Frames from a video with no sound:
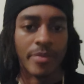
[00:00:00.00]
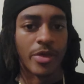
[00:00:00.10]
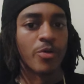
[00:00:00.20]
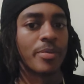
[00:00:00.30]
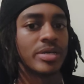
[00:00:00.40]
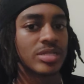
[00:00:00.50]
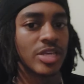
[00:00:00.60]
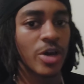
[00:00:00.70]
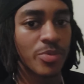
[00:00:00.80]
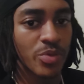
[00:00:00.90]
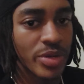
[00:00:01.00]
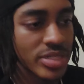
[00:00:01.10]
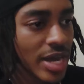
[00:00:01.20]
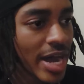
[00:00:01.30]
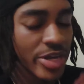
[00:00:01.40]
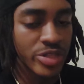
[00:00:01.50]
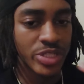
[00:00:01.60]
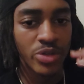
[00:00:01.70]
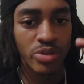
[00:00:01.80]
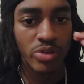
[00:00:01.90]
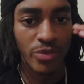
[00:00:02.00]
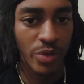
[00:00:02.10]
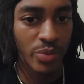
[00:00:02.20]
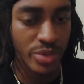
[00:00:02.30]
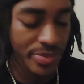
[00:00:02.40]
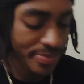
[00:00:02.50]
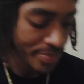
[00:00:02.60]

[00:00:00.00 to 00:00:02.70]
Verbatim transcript: It will basically help you reach a higher cellular frequency.